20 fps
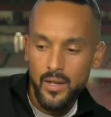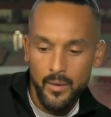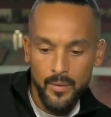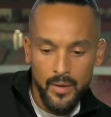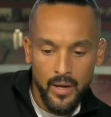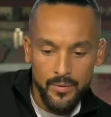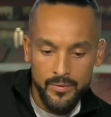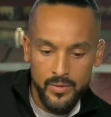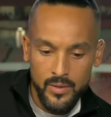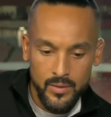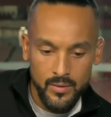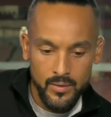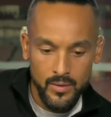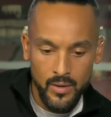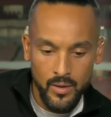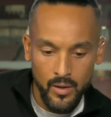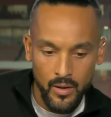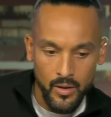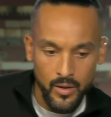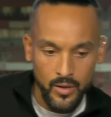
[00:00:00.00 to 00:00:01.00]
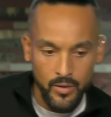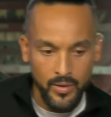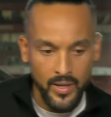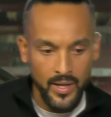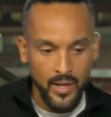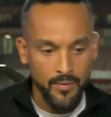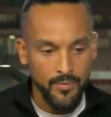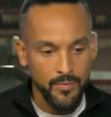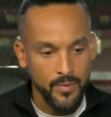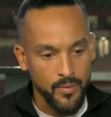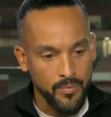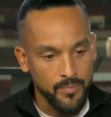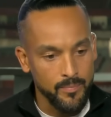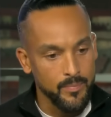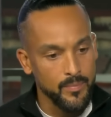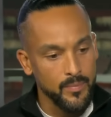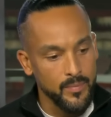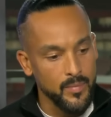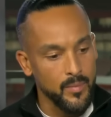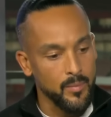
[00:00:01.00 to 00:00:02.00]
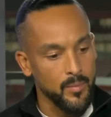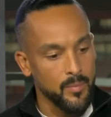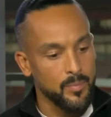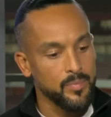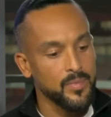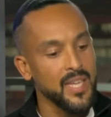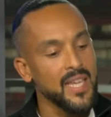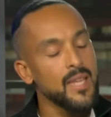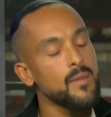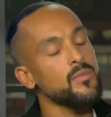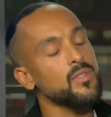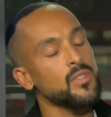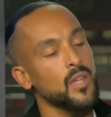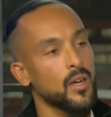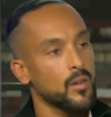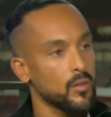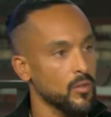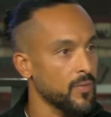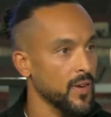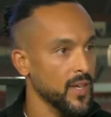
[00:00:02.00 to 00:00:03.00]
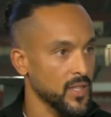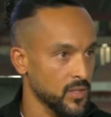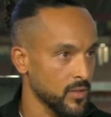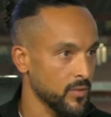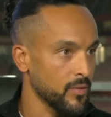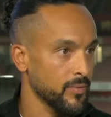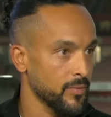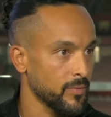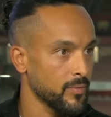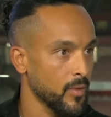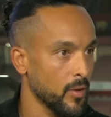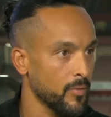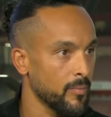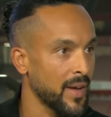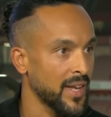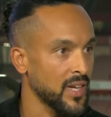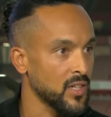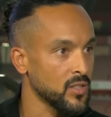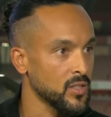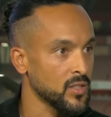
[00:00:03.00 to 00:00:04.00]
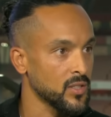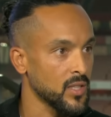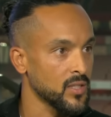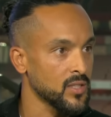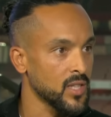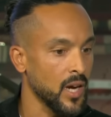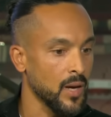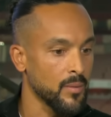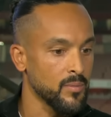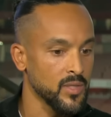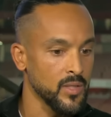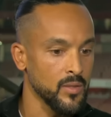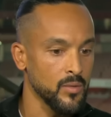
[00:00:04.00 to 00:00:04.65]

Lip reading: I've got to agree. The teams are a reflection of managers at times,